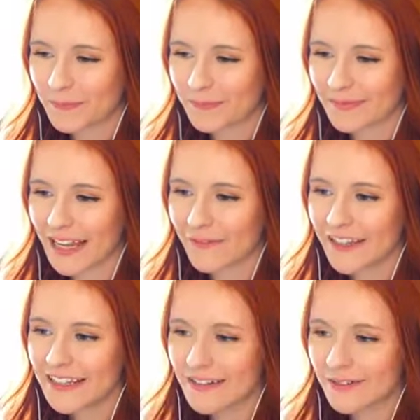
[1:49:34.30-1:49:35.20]
Yeah, if I
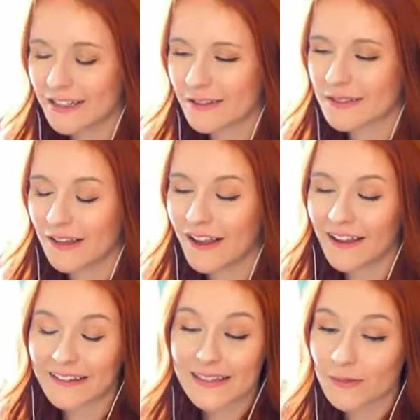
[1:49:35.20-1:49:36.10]
could get rid of those
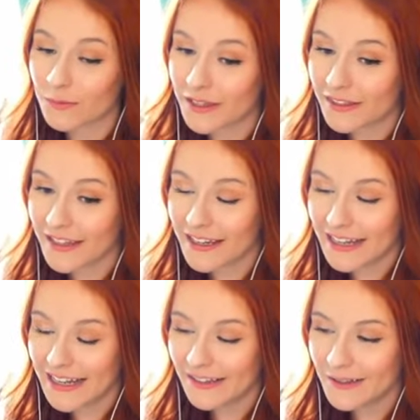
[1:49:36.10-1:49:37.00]
logs with like an
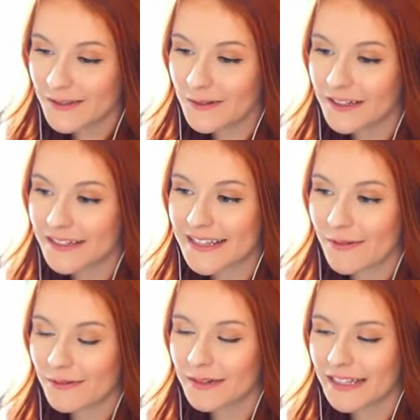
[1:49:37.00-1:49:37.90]
ankylosaurus, that
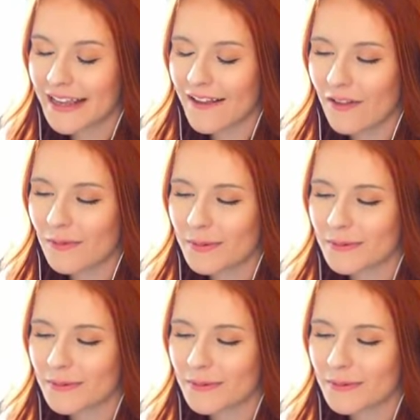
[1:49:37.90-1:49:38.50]
would really help.